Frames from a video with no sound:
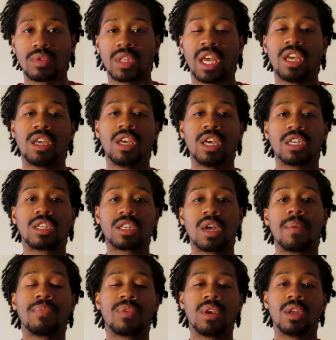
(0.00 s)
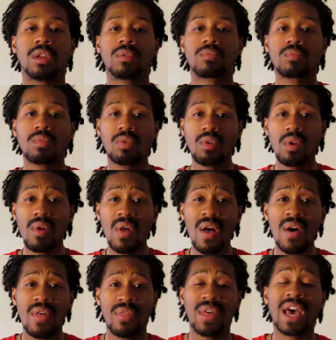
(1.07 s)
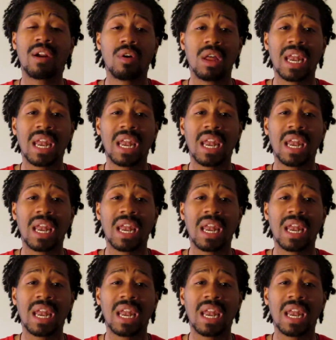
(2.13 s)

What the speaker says: They get something that'll